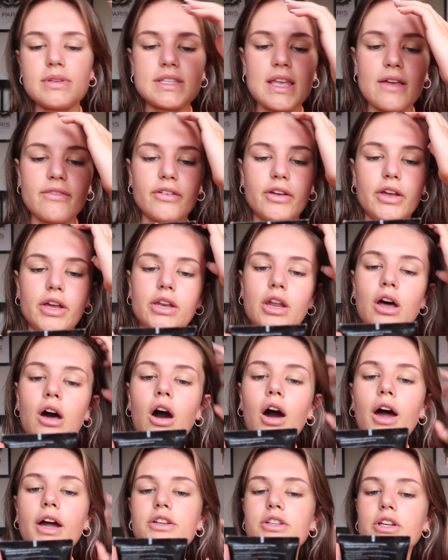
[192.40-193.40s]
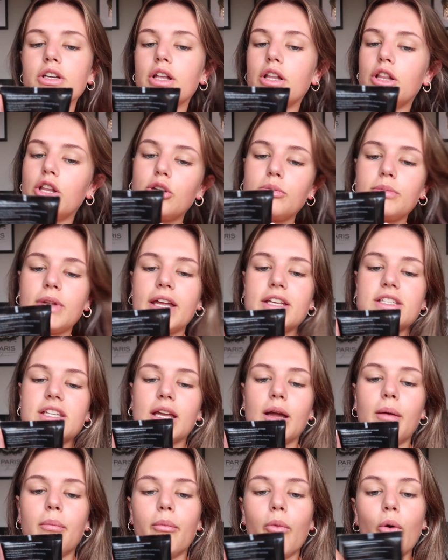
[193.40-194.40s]
7 Hydra
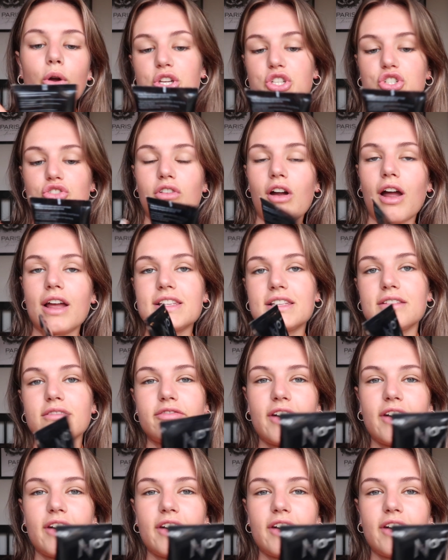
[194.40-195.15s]
Illuminating Moisturising